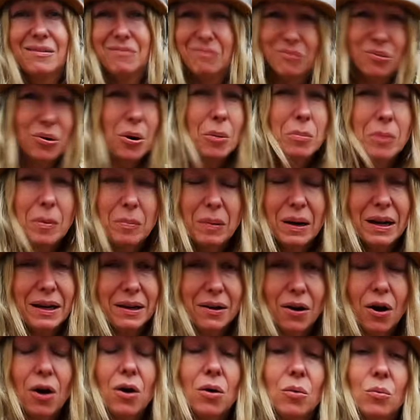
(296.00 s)
Probably
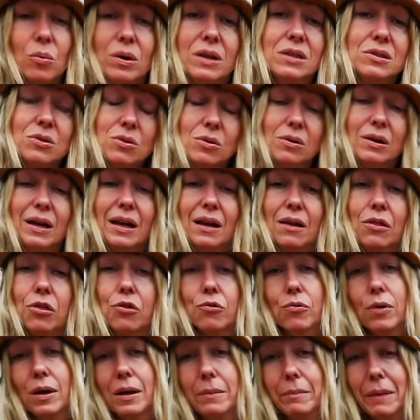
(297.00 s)
not. We're talking
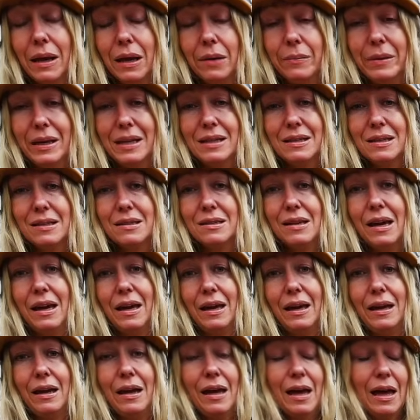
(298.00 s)
3mm
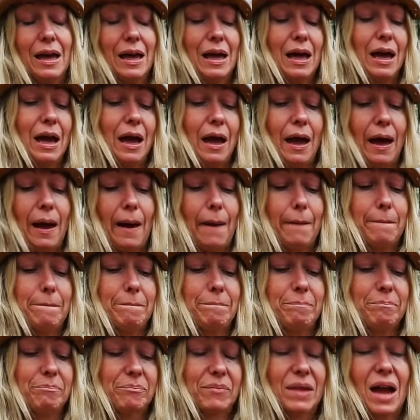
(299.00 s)
here.
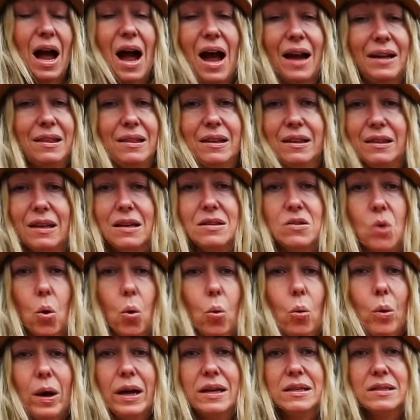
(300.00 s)
I think there's
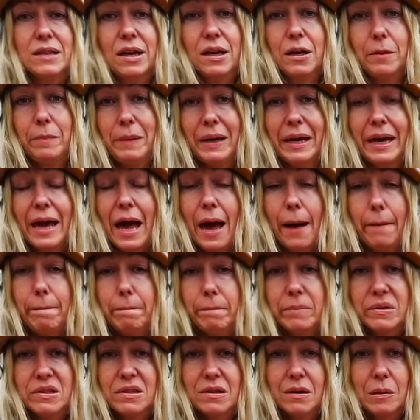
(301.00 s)
always going to be
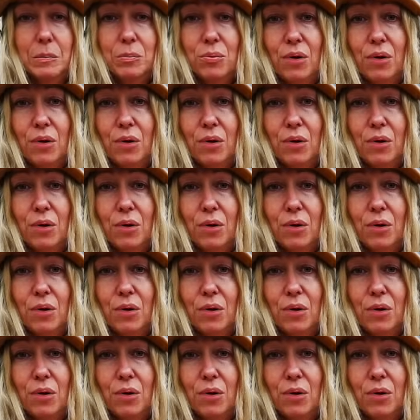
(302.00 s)
camps that